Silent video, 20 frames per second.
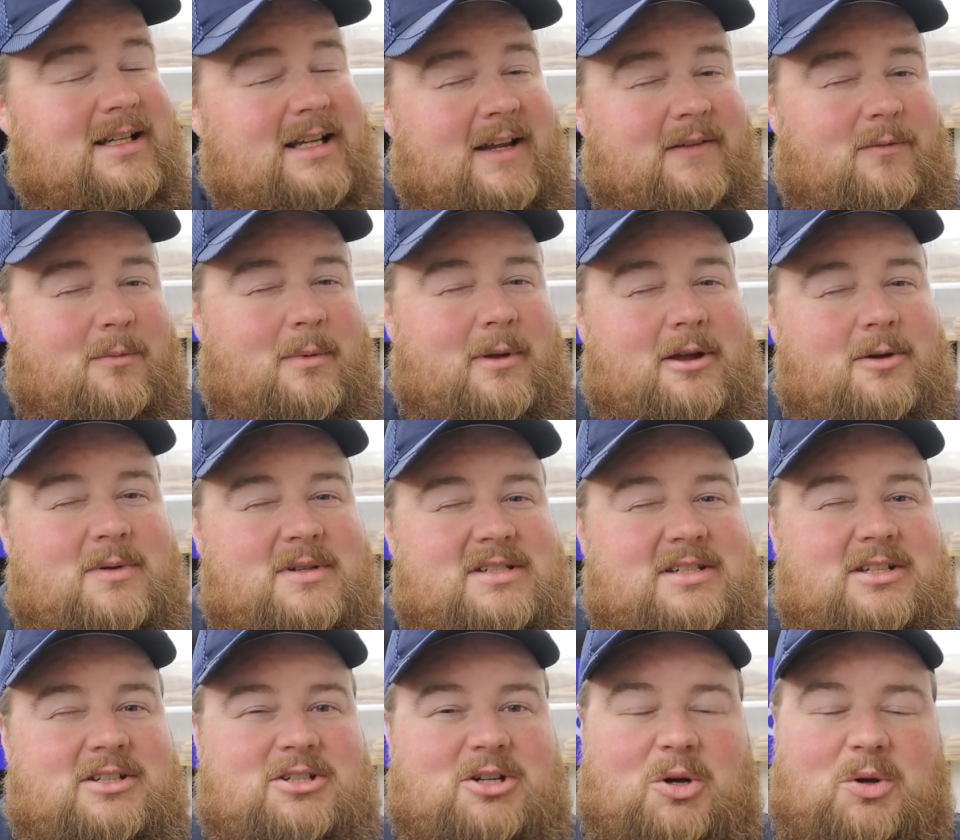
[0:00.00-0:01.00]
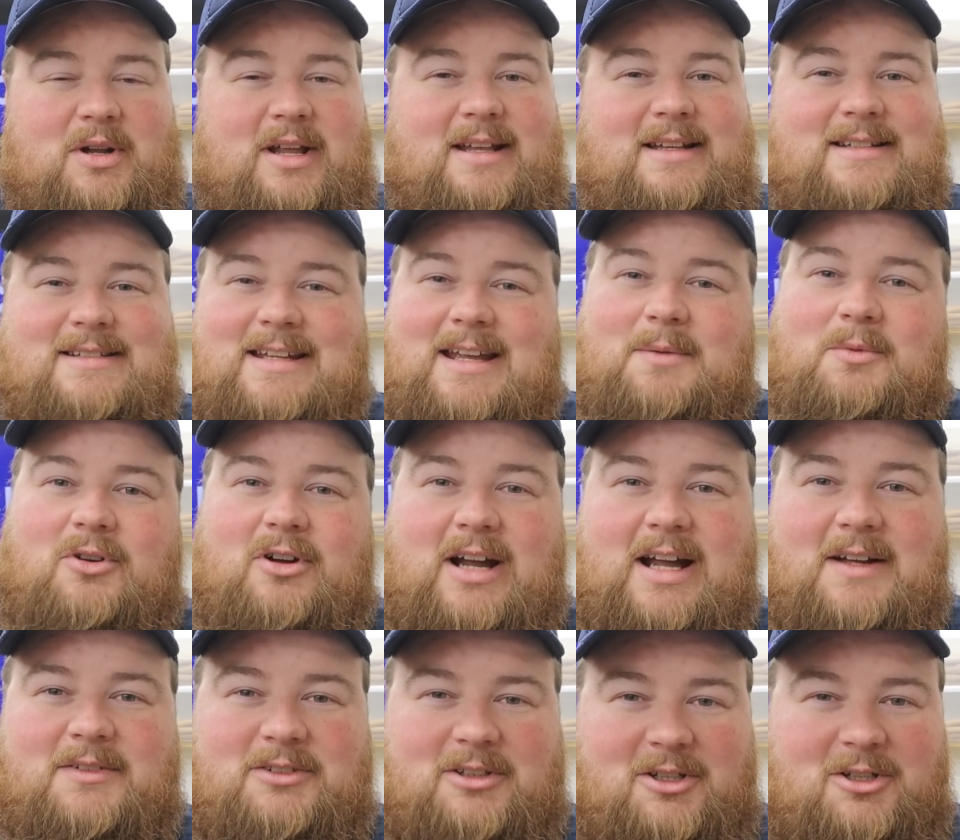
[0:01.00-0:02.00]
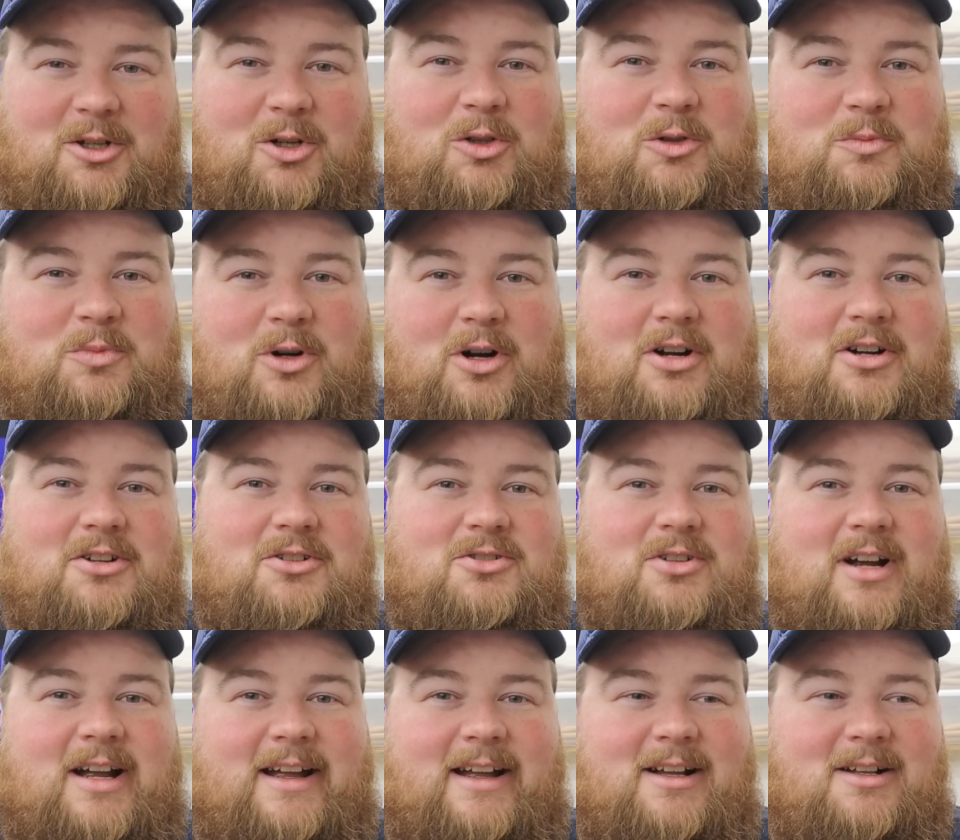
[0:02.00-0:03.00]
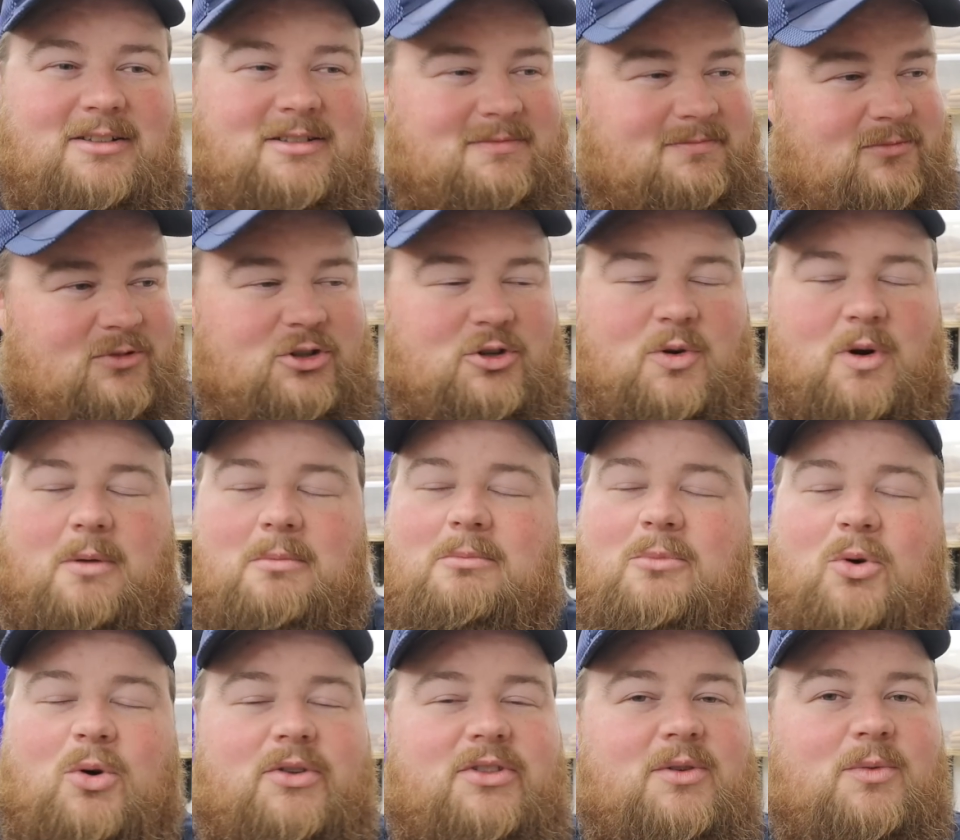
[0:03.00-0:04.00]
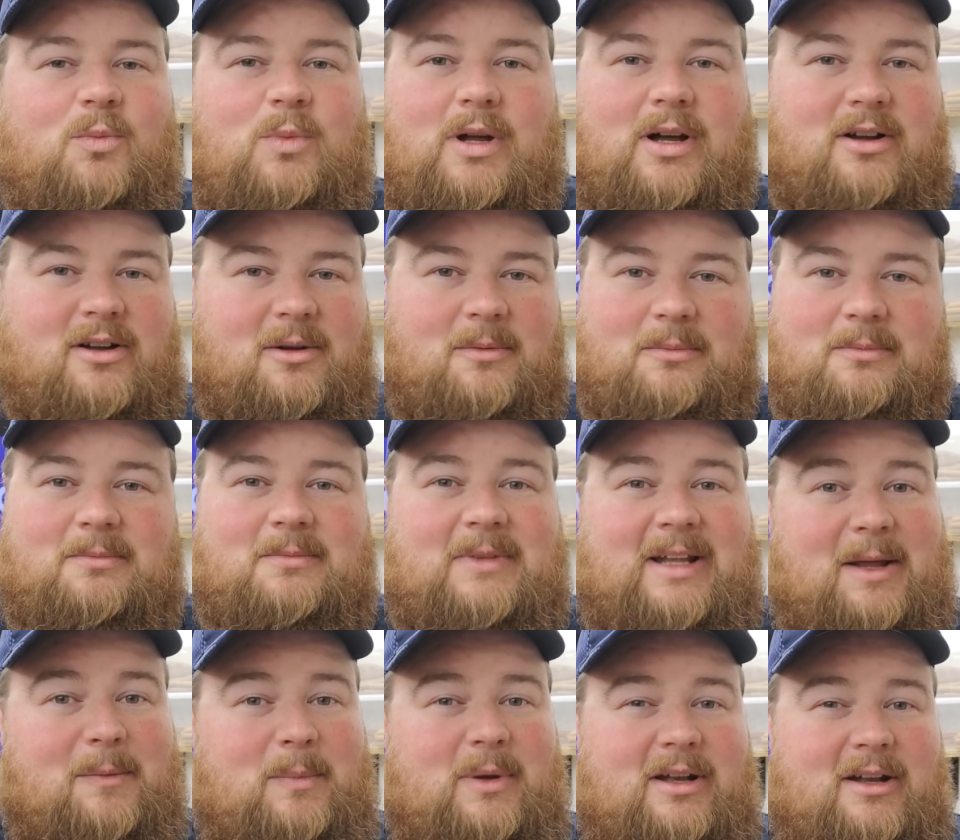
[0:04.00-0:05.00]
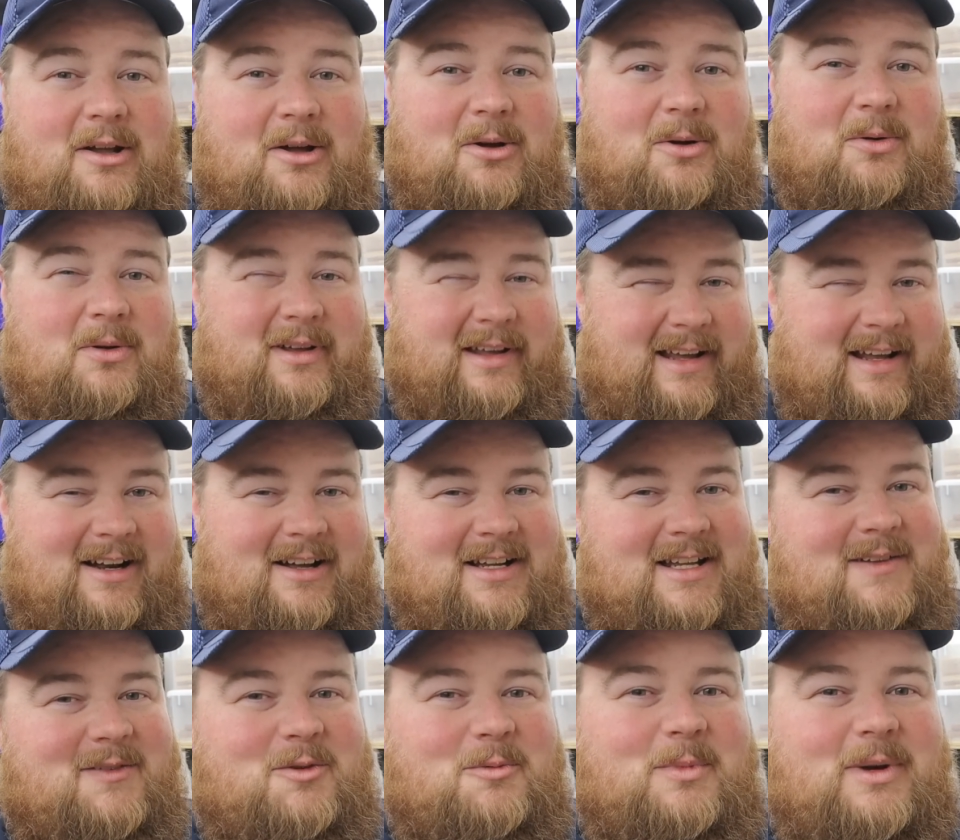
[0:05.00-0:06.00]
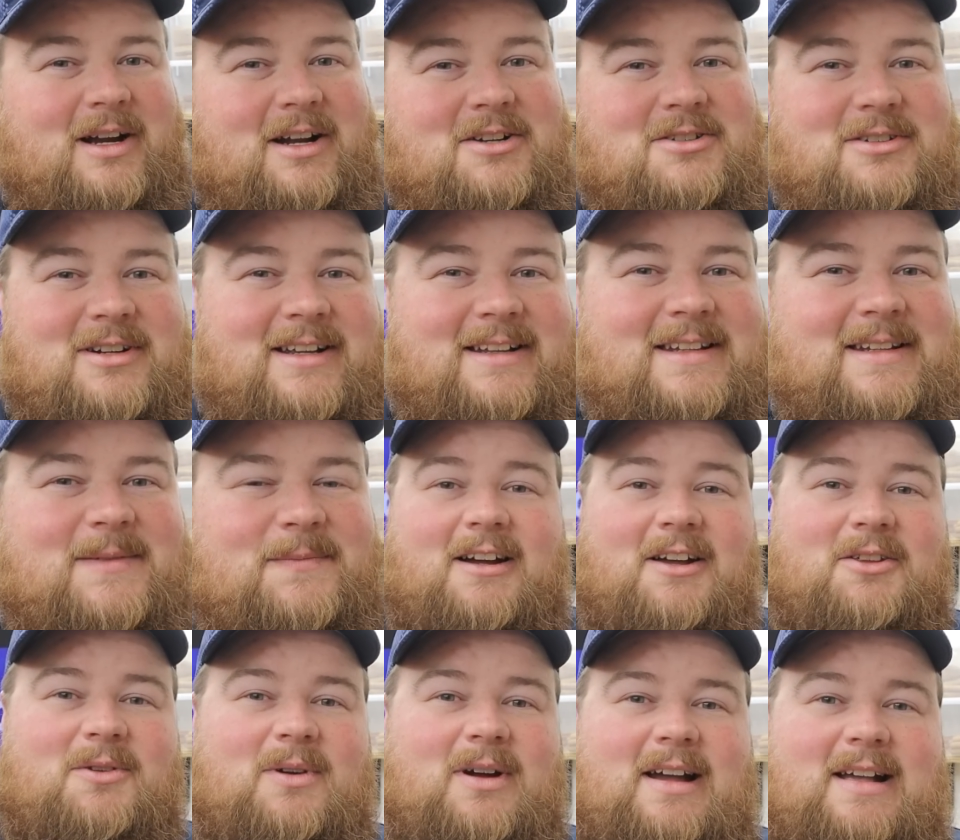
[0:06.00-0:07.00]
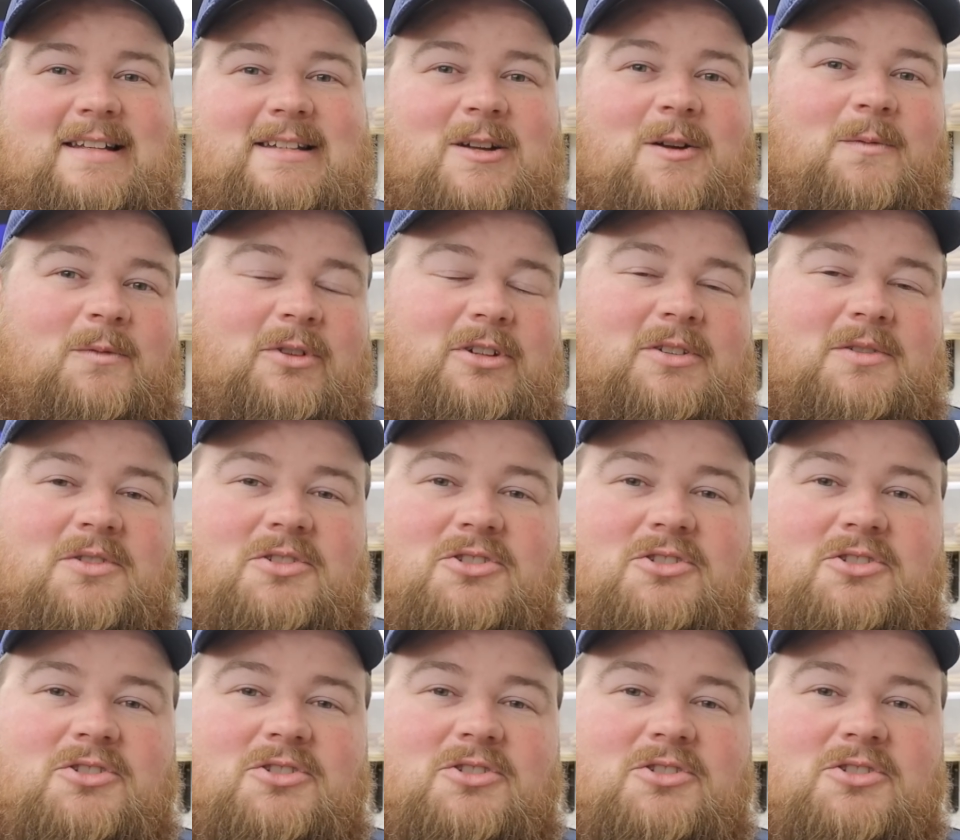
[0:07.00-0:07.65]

If anybody wants to donate Samcraft a gold bar to try out, you are more than welcome. Let me know, and I'll give you my address. Otherwise, hopefully you